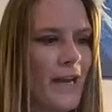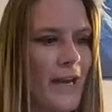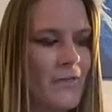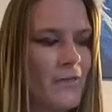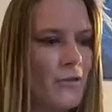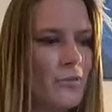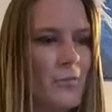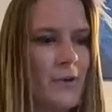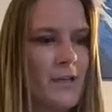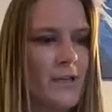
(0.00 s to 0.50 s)

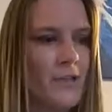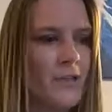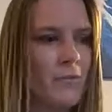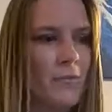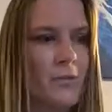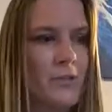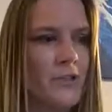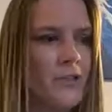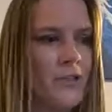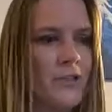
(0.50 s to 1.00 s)
Everyone
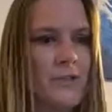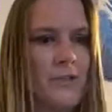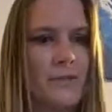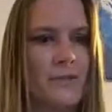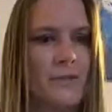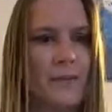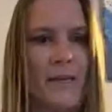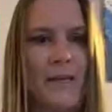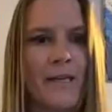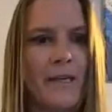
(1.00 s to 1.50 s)
would just
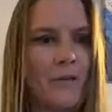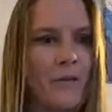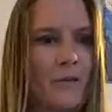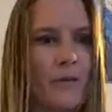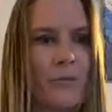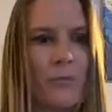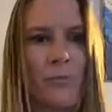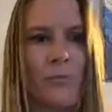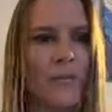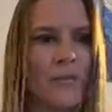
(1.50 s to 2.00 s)
explain it
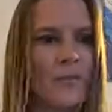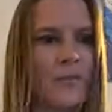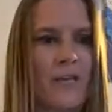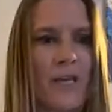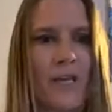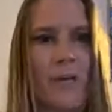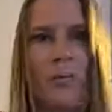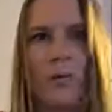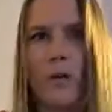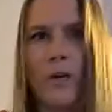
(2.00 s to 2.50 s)
with the
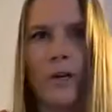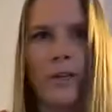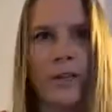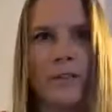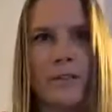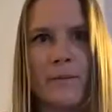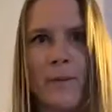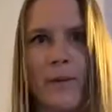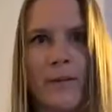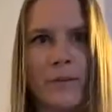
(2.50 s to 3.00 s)
same word.
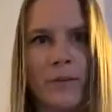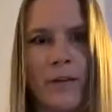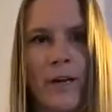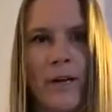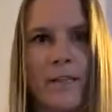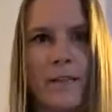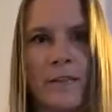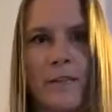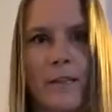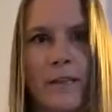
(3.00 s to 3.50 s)
It's been
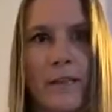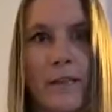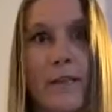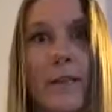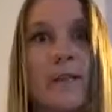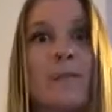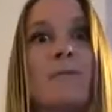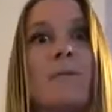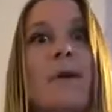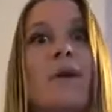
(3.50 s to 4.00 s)
crazy.
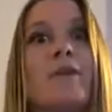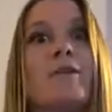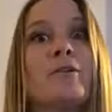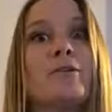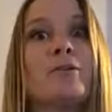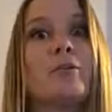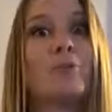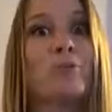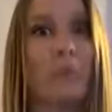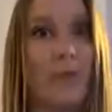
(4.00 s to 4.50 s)
It's been
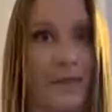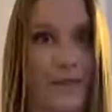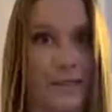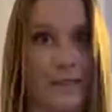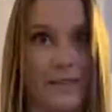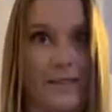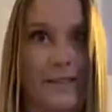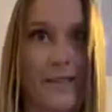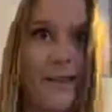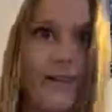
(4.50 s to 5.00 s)

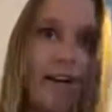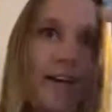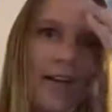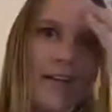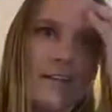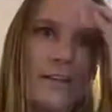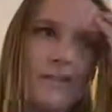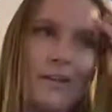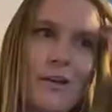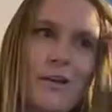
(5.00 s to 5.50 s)
crazy.
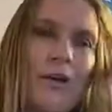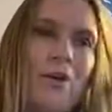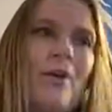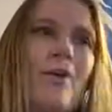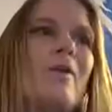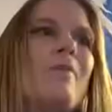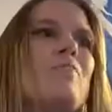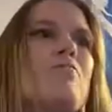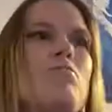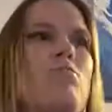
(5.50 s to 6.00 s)

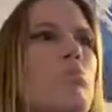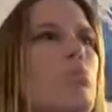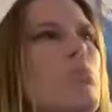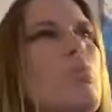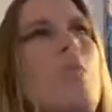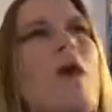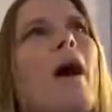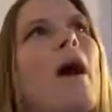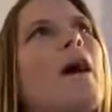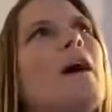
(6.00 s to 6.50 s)
So
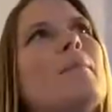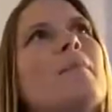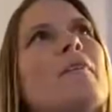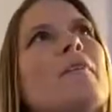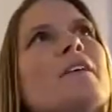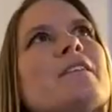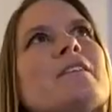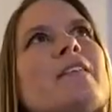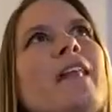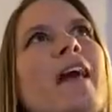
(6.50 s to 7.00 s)

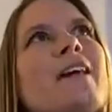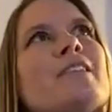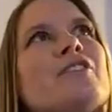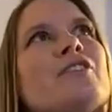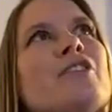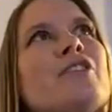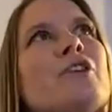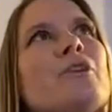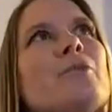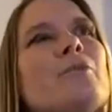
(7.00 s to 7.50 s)
this
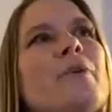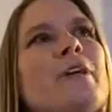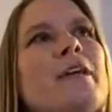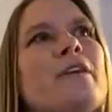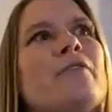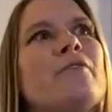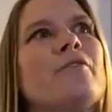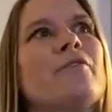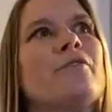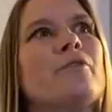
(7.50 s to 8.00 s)
last year
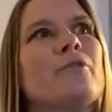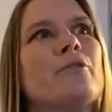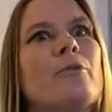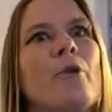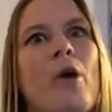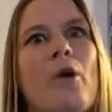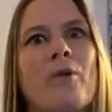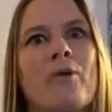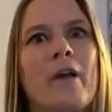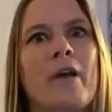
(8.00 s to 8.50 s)
we've
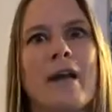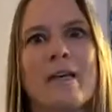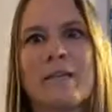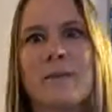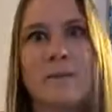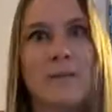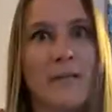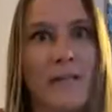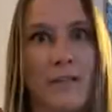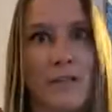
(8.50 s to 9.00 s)
grown
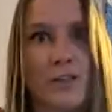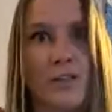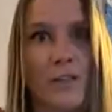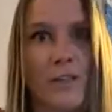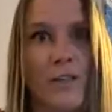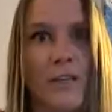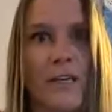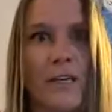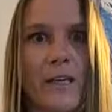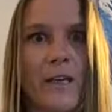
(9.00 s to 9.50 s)

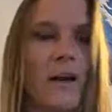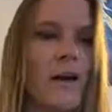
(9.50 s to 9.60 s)
exponentially.